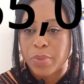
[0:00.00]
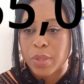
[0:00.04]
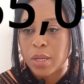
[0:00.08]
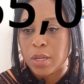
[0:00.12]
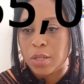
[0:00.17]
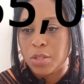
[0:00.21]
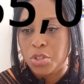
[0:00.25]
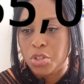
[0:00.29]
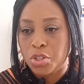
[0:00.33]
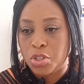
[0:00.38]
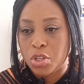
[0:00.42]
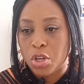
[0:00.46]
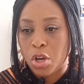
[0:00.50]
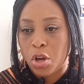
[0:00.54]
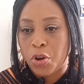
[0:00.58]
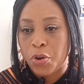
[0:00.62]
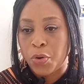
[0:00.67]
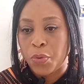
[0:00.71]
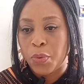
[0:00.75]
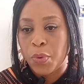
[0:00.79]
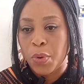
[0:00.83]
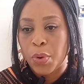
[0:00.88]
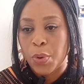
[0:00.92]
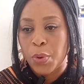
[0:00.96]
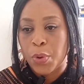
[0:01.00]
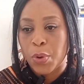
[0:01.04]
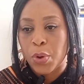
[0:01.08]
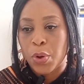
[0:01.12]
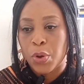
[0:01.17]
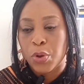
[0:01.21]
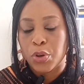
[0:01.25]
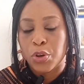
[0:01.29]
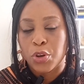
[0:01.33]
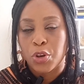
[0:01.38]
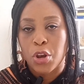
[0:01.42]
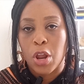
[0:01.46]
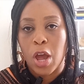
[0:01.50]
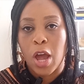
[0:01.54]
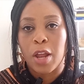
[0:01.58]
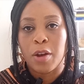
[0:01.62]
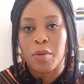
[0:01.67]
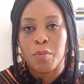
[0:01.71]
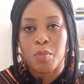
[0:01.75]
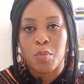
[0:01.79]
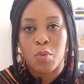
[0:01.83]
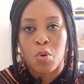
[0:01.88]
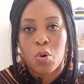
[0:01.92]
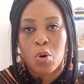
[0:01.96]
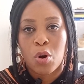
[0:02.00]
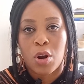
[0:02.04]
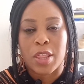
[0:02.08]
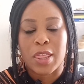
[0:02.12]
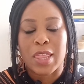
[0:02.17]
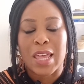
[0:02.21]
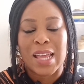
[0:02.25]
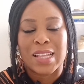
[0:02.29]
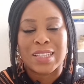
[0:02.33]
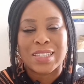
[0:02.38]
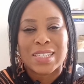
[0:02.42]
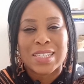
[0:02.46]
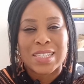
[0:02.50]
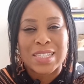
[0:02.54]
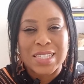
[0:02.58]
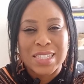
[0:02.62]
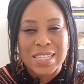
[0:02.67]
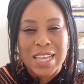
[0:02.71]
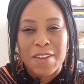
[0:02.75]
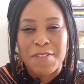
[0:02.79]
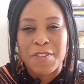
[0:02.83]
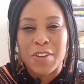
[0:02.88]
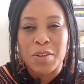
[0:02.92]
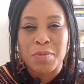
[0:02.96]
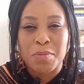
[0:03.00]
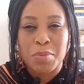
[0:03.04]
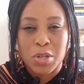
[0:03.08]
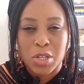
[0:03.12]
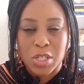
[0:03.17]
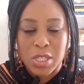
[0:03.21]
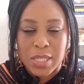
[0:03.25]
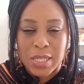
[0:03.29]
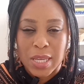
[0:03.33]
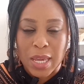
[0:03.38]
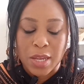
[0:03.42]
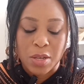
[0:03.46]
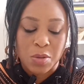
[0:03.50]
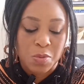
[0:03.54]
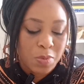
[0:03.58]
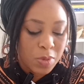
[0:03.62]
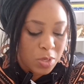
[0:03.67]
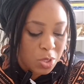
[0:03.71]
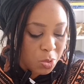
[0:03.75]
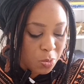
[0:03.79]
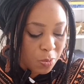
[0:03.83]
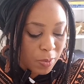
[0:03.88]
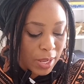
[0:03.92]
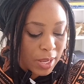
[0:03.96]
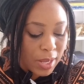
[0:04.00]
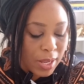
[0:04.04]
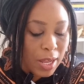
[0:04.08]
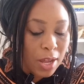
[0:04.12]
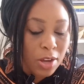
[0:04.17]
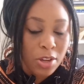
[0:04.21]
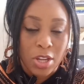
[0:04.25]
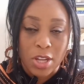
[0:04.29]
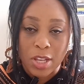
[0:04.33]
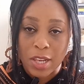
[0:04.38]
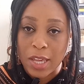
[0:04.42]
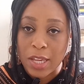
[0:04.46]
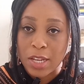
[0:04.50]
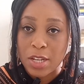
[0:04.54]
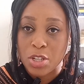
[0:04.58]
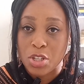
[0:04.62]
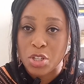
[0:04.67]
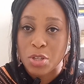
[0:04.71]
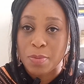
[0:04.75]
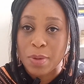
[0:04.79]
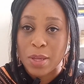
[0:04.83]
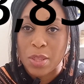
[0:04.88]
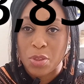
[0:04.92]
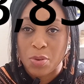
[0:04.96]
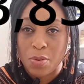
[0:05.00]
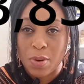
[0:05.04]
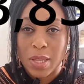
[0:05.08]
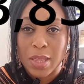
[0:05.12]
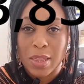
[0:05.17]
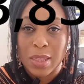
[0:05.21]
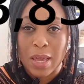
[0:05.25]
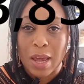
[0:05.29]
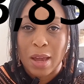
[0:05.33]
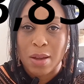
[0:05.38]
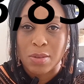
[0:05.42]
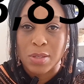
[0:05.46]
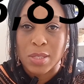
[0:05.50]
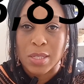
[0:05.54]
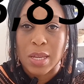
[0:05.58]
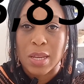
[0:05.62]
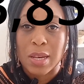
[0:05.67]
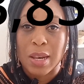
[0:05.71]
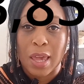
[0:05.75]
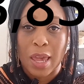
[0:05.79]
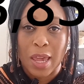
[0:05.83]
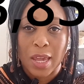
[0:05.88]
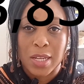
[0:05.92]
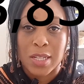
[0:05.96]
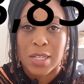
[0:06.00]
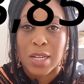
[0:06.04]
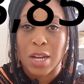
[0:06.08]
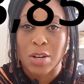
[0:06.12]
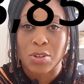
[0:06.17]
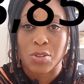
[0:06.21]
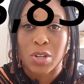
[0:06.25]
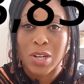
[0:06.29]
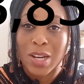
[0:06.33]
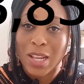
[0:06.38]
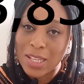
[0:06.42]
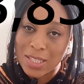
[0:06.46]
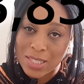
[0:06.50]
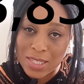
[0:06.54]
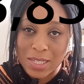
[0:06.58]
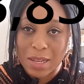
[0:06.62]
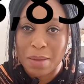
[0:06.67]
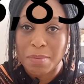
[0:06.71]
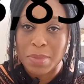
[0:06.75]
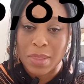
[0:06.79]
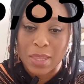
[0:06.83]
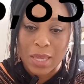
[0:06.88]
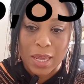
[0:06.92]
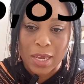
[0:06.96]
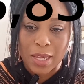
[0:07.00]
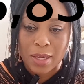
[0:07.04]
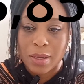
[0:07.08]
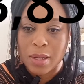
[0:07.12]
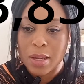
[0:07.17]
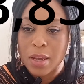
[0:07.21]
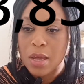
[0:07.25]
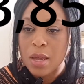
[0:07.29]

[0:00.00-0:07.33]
So not more than 7%, which we calculated to be 3,800 and something